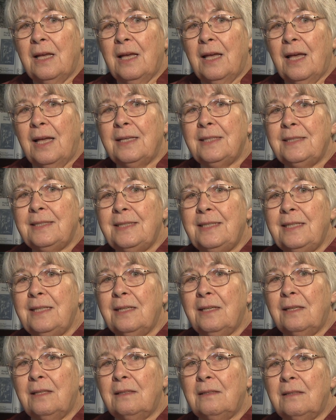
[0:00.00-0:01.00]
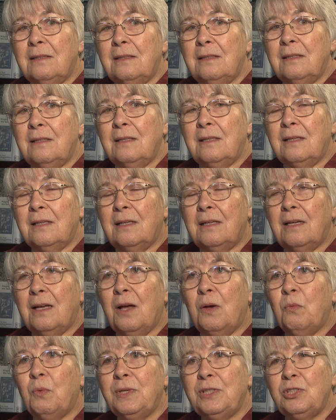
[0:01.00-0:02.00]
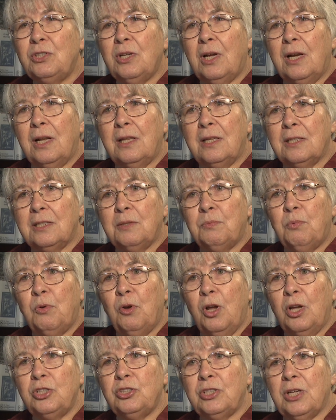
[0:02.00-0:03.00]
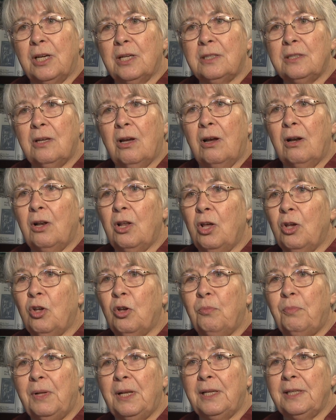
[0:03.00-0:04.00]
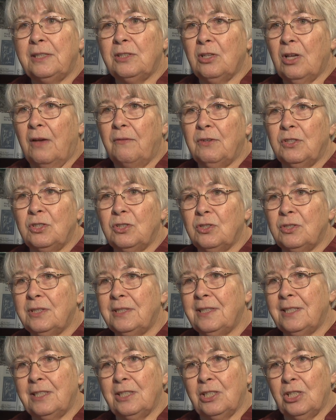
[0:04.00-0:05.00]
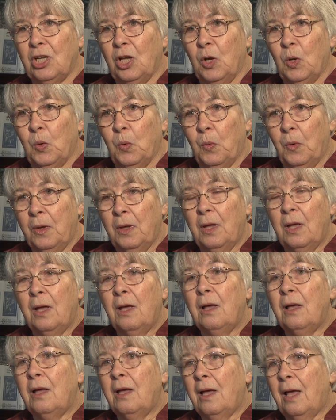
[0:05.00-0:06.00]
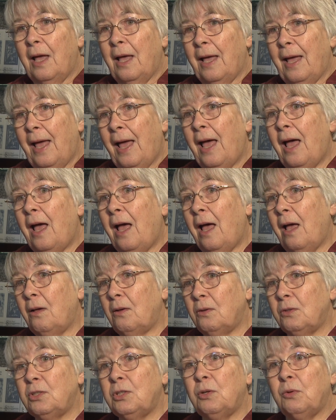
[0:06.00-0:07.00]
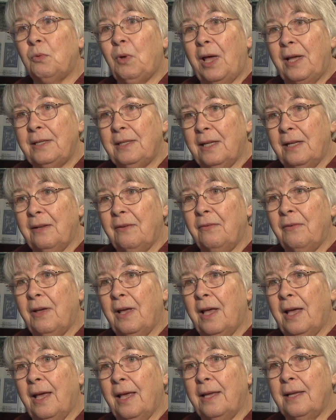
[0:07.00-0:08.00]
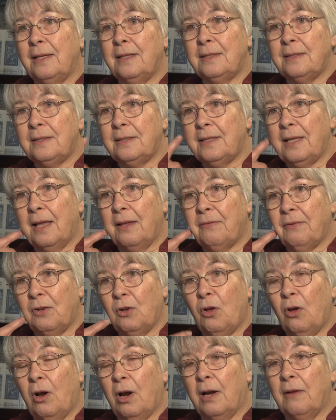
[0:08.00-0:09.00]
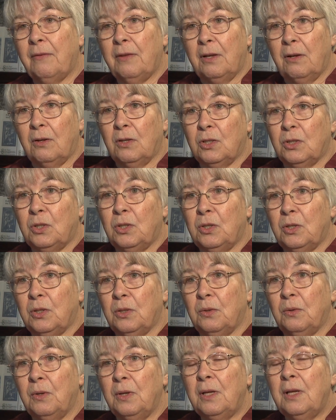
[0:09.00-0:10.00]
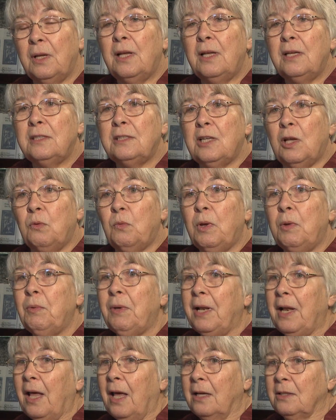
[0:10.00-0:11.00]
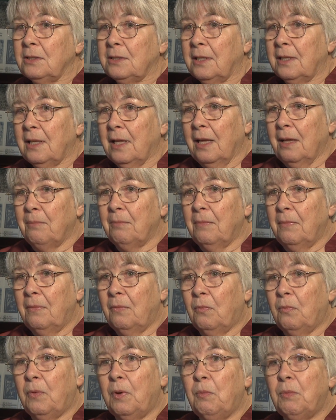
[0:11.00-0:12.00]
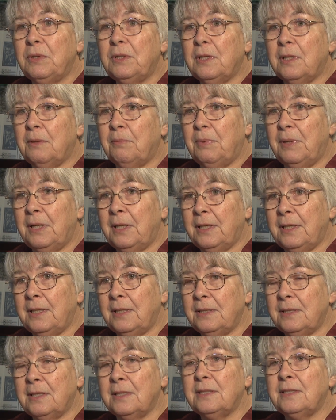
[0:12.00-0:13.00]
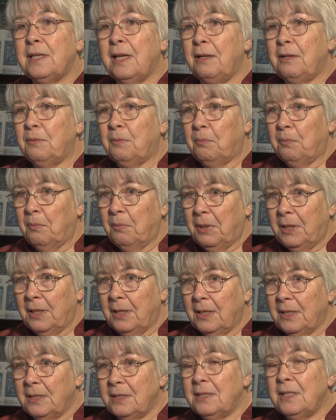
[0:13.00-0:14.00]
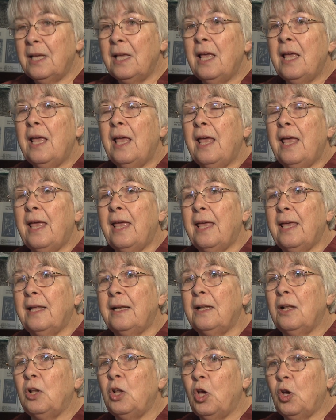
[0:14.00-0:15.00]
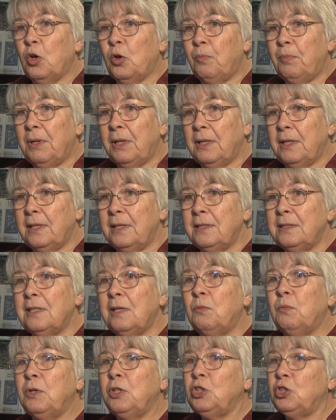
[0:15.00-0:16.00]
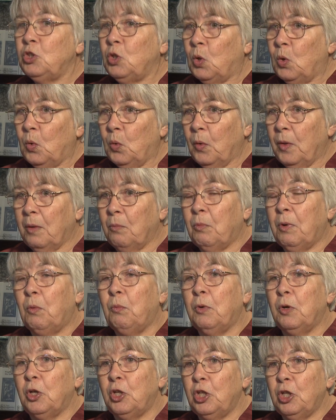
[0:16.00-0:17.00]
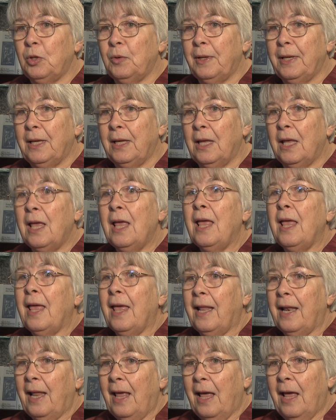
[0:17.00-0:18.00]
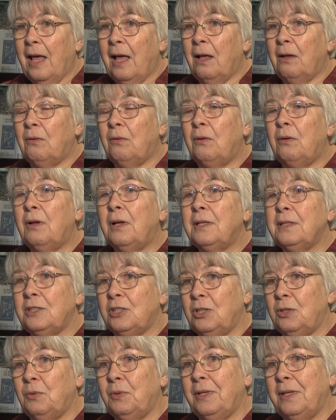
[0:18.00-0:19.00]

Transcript: until we started this project, our local police officers didn't know how to identify deaf and hard of hearing too. So we went out to them. We went to the police, the state police, and local police, and we told them what we're doing and how to